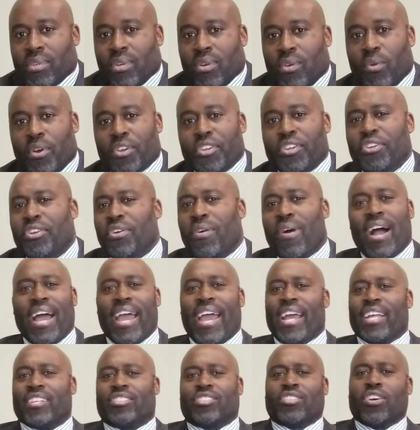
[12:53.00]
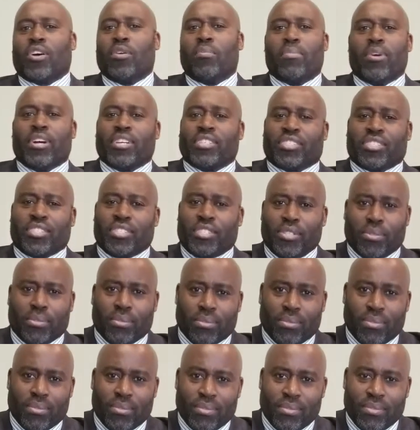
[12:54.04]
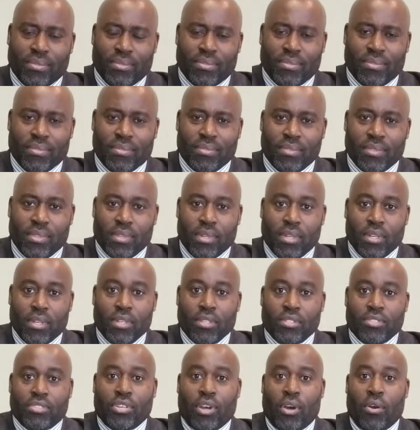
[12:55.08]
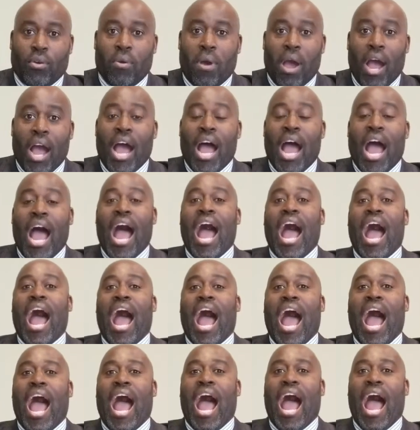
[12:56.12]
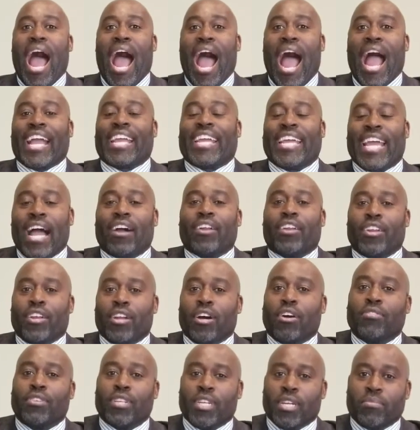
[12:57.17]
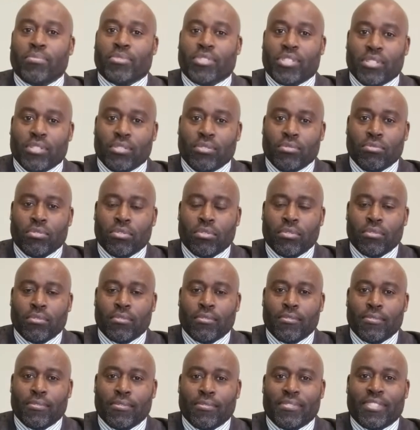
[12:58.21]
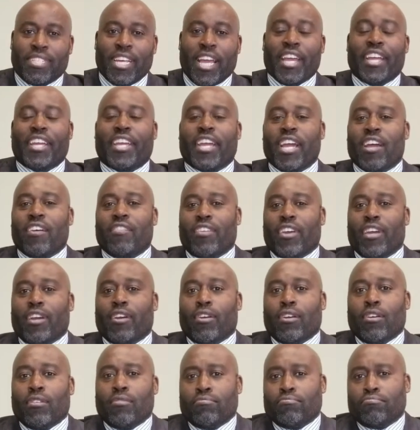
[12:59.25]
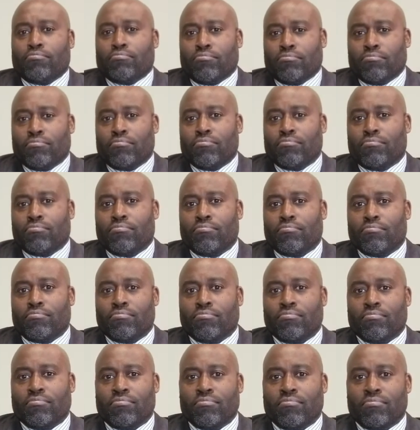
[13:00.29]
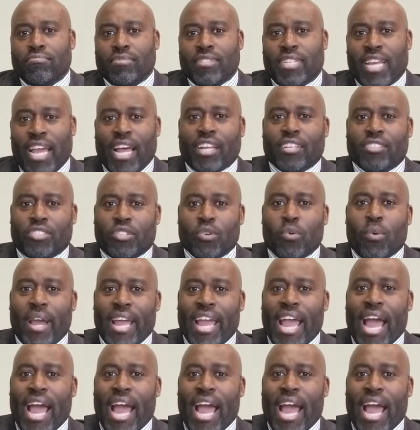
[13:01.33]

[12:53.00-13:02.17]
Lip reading: Well, you know, I had so much to do. So I counted on them to take care of their talents the way